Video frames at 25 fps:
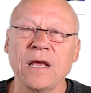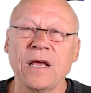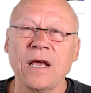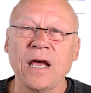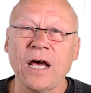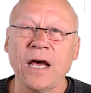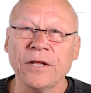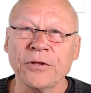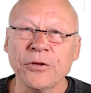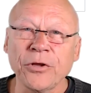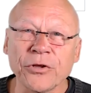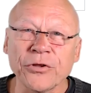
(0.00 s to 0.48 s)

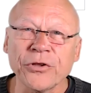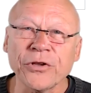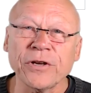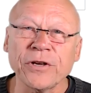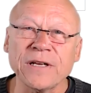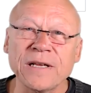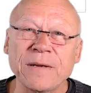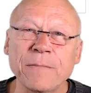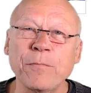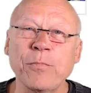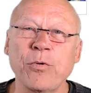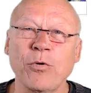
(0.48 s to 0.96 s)
Another
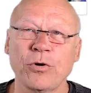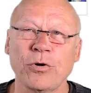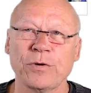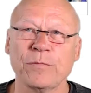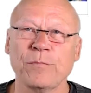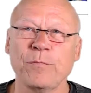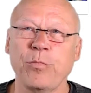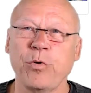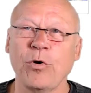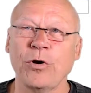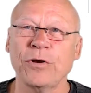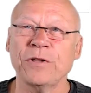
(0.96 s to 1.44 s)

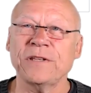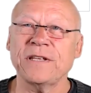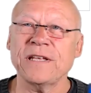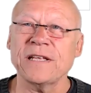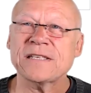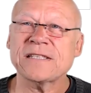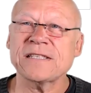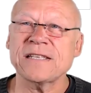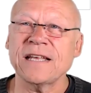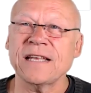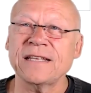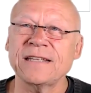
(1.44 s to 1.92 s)
important point
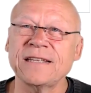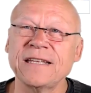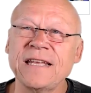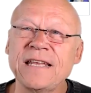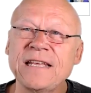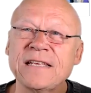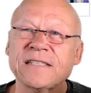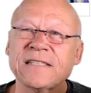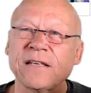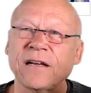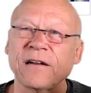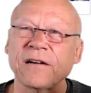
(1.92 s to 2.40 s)
is that
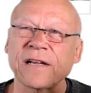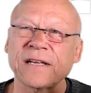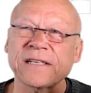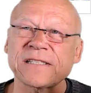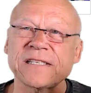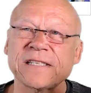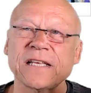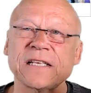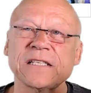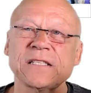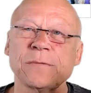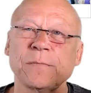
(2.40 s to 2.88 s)
these are
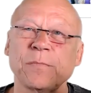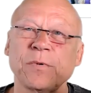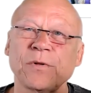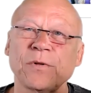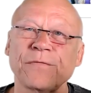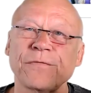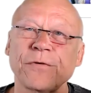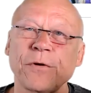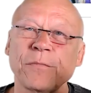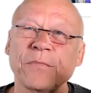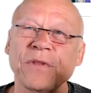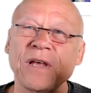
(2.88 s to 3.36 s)

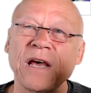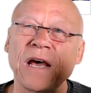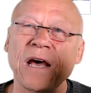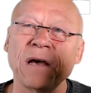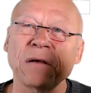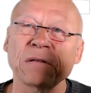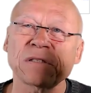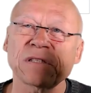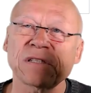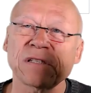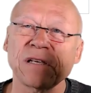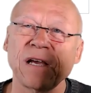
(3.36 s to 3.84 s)
accessible from the
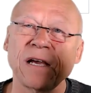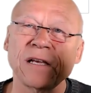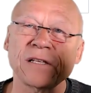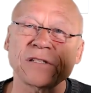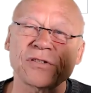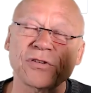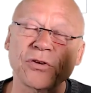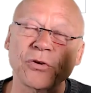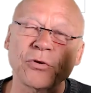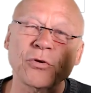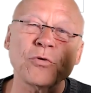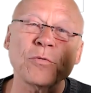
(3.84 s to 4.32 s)

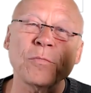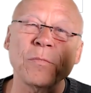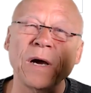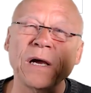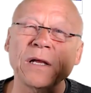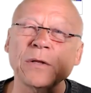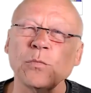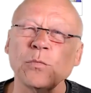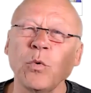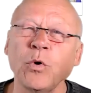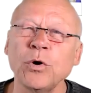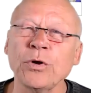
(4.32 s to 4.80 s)
outside, so you
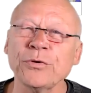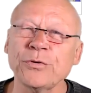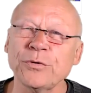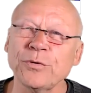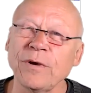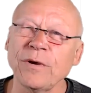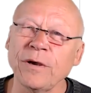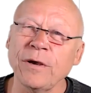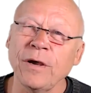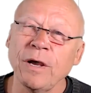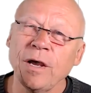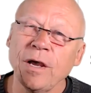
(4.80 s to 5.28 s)
might want
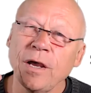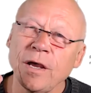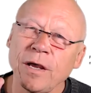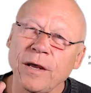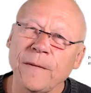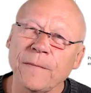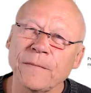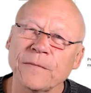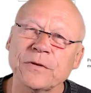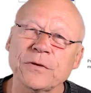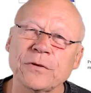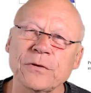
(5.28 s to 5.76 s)
to
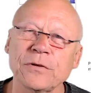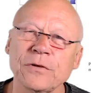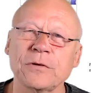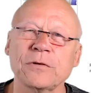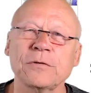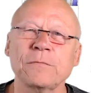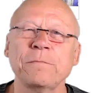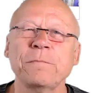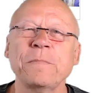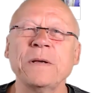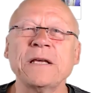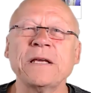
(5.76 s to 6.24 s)

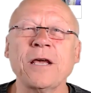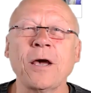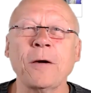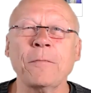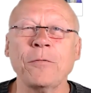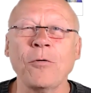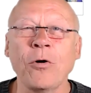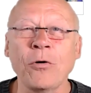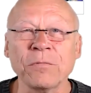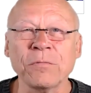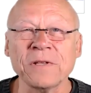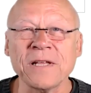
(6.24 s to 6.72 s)
pick
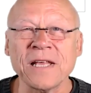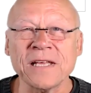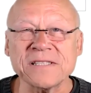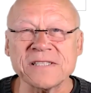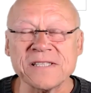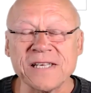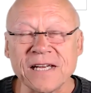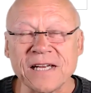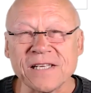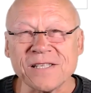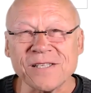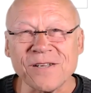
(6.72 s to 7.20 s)
up only a
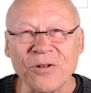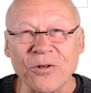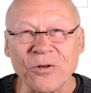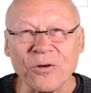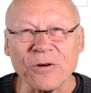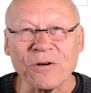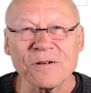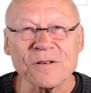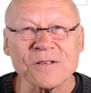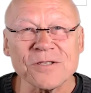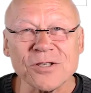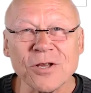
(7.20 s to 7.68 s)
section
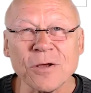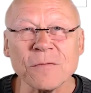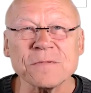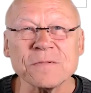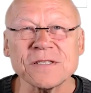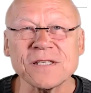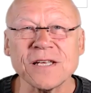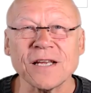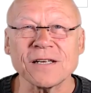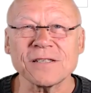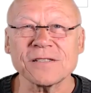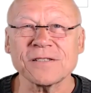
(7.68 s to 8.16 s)
or a
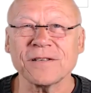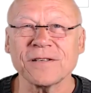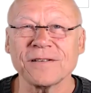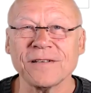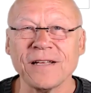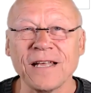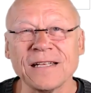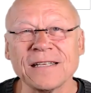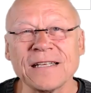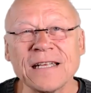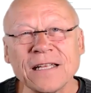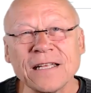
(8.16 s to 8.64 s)
subsection
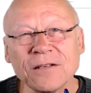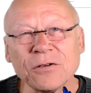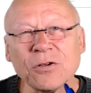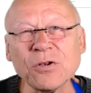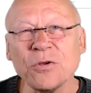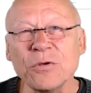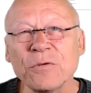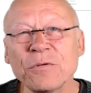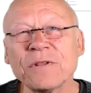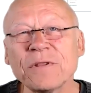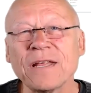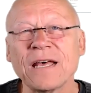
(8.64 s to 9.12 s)
and
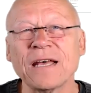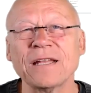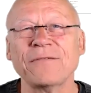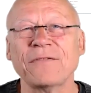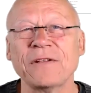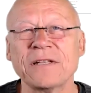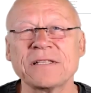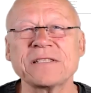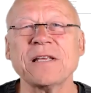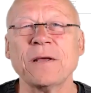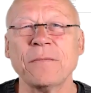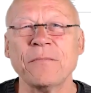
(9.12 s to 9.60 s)
include that
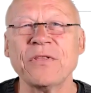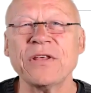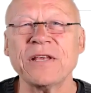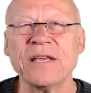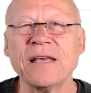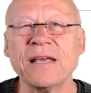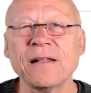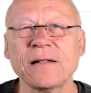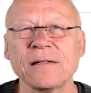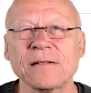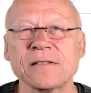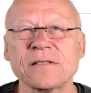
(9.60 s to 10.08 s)
with
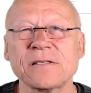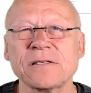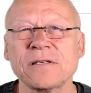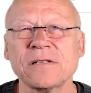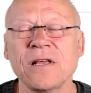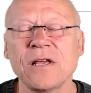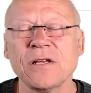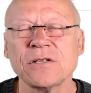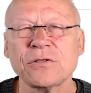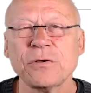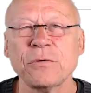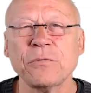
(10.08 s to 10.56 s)
something else,
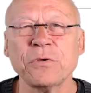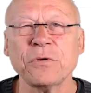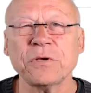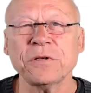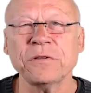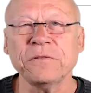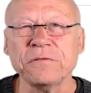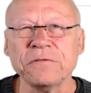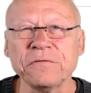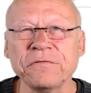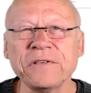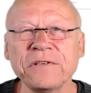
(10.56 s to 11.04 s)
so you
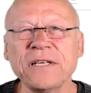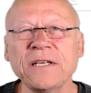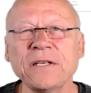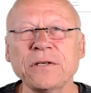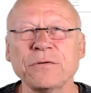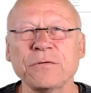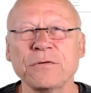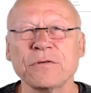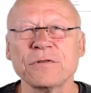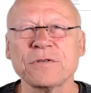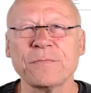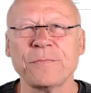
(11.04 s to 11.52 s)
can
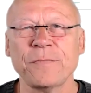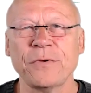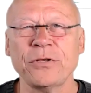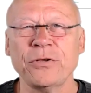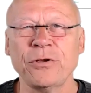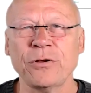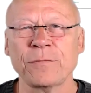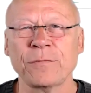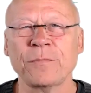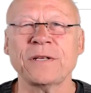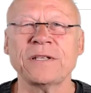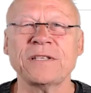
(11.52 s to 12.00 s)
reuse
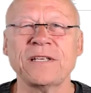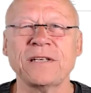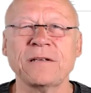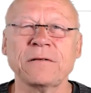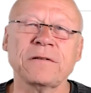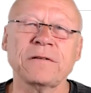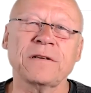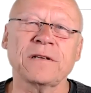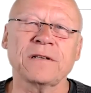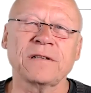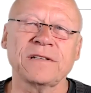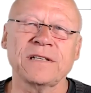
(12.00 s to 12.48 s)
your
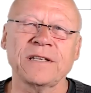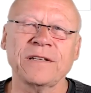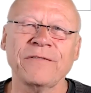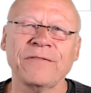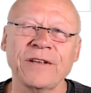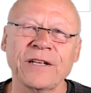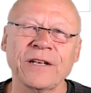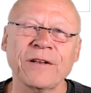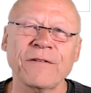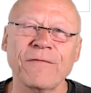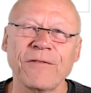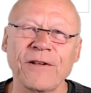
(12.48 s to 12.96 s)
material in
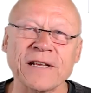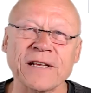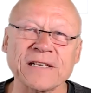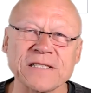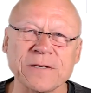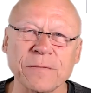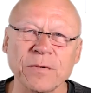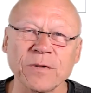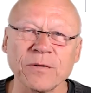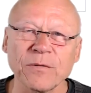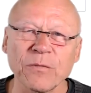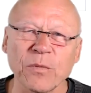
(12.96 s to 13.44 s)
very
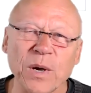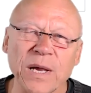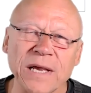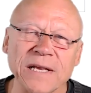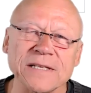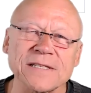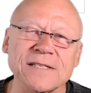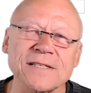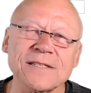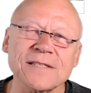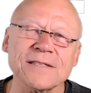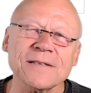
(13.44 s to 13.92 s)
flexible
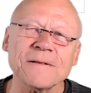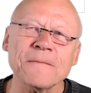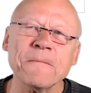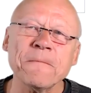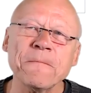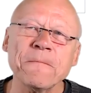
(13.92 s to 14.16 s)
ways.